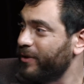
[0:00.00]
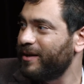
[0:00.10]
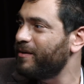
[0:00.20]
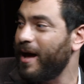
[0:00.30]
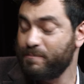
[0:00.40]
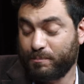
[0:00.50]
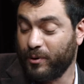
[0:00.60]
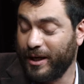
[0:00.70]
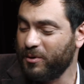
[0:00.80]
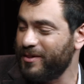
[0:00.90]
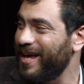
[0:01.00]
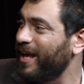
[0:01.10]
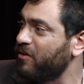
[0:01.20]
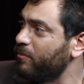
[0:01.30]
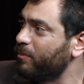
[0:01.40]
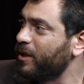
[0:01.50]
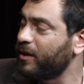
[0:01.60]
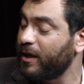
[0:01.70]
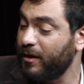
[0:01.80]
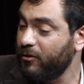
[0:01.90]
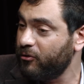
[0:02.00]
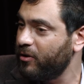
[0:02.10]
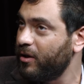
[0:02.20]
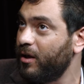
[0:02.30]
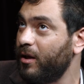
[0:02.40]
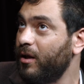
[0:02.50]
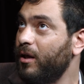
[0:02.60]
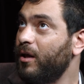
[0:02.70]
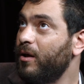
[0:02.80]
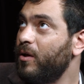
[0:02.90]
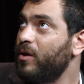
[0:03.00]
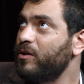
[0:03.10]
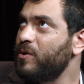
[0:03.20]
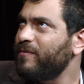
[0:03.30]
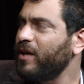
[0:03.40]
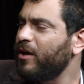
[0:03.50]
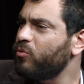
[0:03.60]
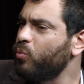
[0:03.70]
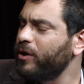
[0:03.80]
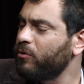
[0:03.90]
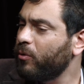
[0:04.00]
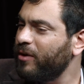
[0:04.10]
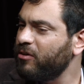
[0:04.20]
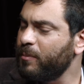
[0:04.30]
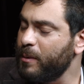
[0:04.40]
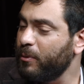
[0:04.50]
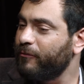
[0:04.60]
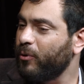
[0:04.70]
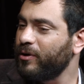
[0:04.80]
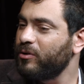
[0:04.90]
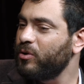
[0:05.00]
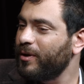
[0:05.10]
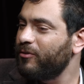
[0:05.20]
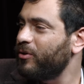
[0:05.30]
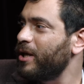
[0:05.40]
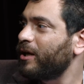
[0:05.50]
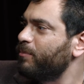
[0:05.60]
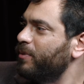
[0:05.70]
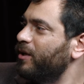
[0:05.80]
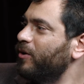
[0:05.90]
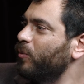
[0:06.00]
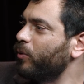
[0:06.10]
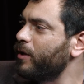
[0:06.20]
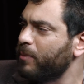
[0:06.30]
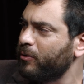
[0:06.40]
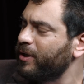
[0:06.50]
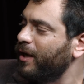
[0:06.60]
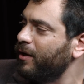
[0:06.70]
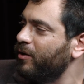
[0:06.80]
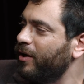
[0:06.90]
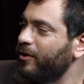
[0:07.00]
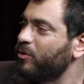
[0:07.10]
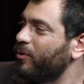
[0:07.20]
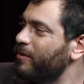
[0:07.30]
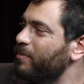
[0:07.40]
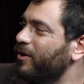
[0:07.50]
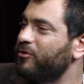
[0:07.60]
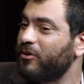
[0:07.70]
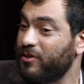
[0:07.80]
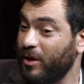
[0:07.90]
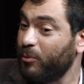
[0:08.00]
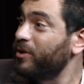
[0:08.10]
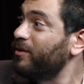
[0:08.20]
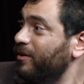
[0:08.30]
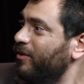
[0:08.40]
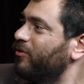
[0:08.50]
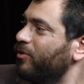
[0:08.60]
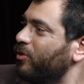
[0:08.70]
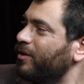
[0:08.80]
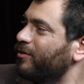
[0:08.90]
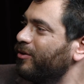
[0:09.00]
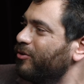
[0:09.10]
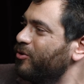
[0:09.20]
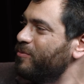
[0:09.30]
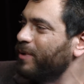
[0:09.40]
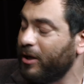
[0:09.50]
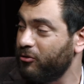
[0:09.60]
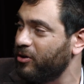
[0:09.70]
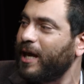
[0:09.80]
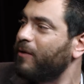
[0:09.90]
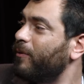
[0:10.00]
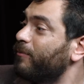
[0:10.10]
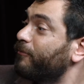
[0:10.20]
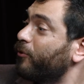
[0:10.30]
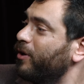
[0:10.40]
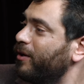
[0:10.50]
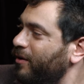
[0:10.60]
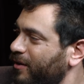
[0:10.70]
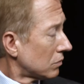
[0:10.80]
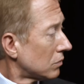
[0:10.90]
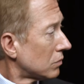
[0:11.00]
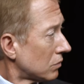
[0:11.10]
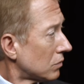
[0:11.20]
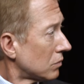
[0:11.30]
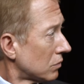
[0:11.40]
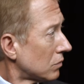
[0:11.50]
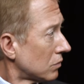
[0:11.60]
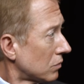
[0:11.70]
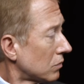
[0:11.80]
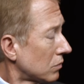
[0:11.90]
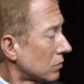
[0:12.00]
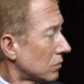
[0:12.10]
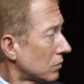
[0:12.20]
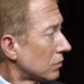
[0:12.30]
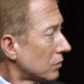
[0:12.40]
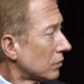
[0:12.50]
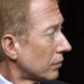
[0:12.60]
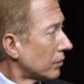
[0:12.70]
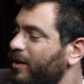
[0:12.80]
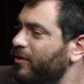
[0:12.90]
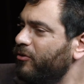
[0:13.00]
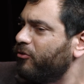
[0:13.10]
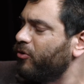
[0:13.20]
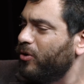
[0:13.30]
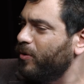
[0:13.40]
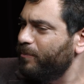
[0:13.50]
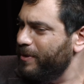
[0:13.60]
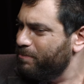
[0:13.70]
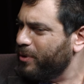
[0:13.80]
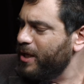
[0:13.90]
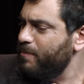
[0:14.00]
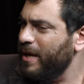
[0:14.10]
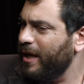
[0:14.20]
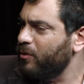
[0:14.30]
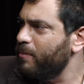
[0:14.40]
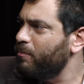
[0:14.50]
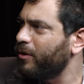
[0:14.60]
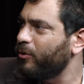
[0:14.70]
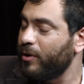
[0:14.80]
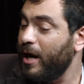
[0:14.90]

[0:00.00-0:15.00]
And plainly that hasn't been the case. You have to ask what you're arresting people for. Are you doing it so they can be rehabilitated? Are you doing it because it's the only decent thing to do because you can't let them free, but you can't just kill them? This is all pretty badly muddled.